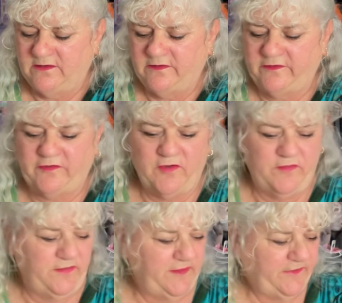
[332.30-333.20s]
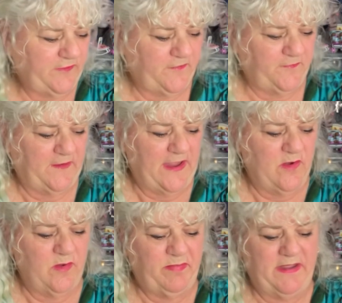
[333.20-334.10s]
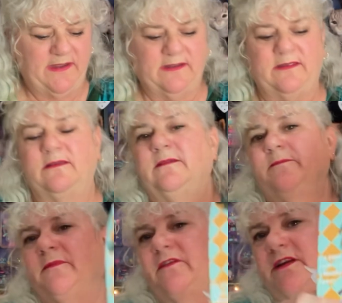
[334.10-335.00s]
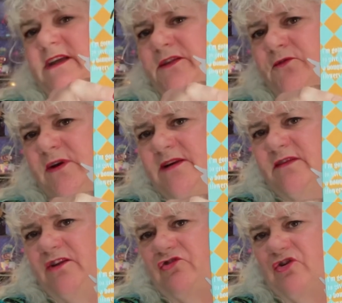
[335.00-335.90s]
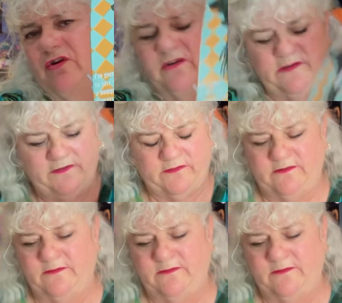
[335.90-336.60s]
So this flower pack, so you get 3 of each, guys.